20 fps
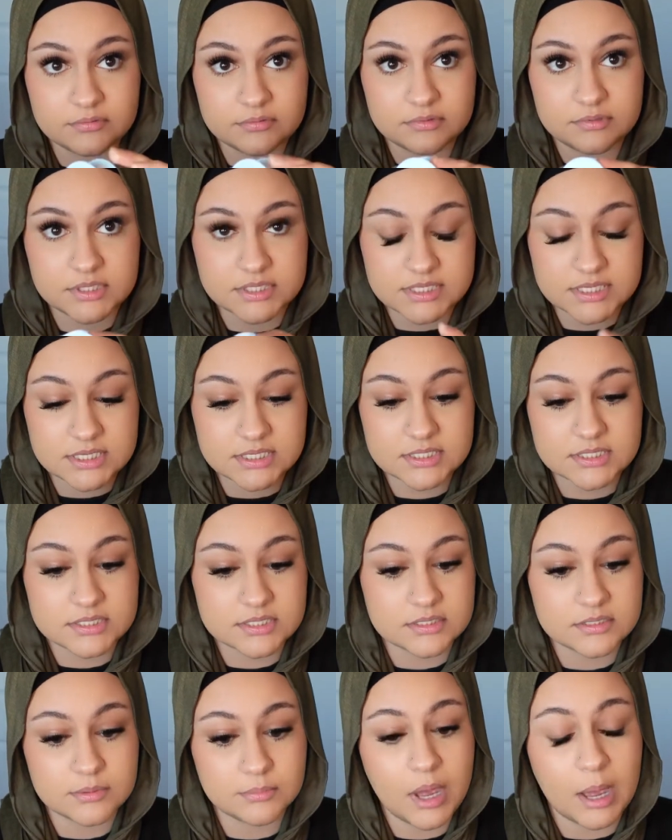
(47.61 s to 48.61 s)
This is,
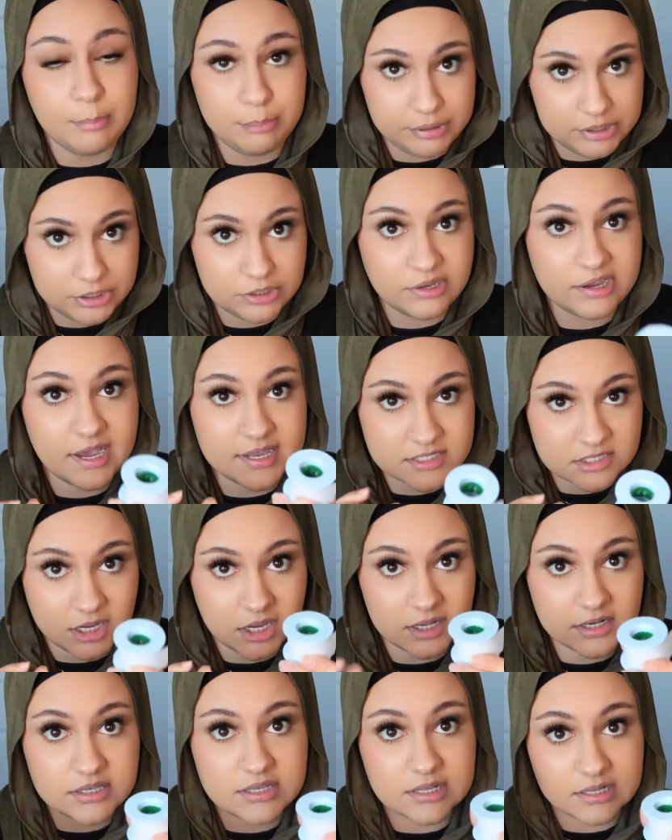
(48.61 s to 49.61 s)
I'm putting you guys
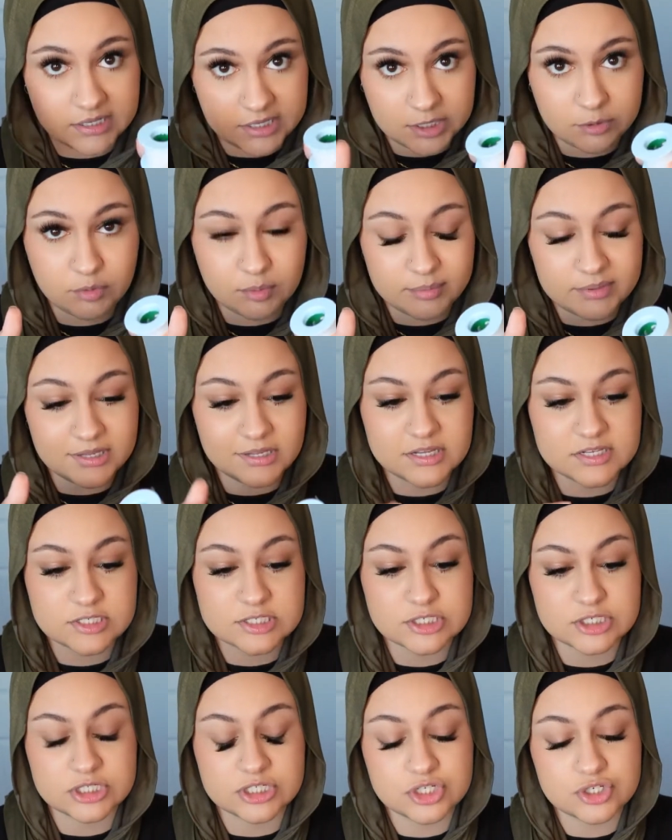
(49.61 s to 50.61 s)
on. The link will be in
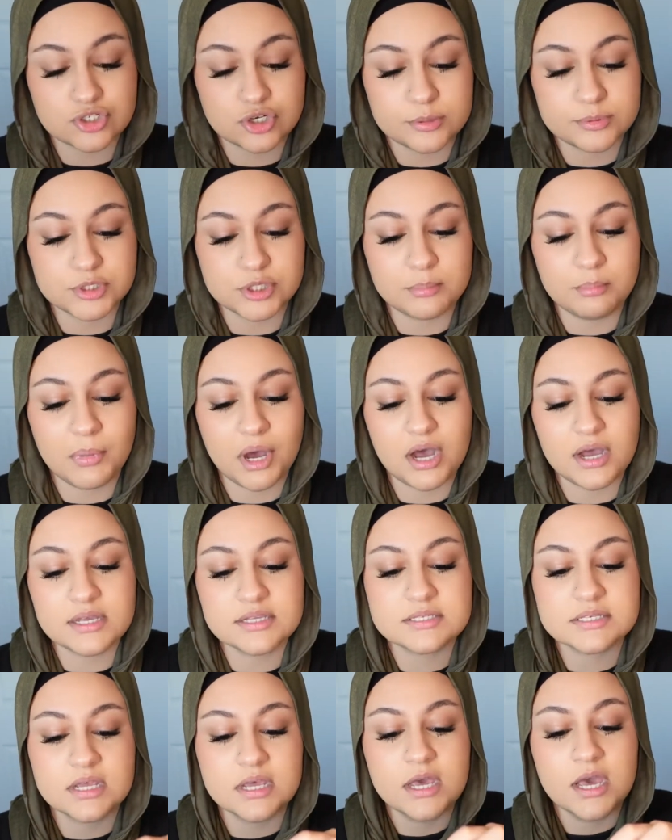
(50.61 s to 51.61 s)
the description
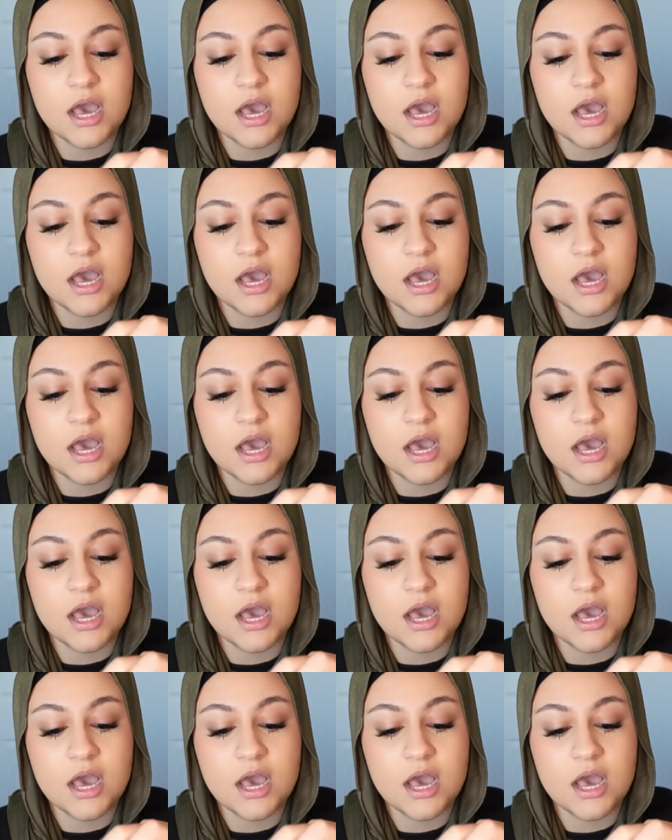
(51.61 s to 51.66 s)
box.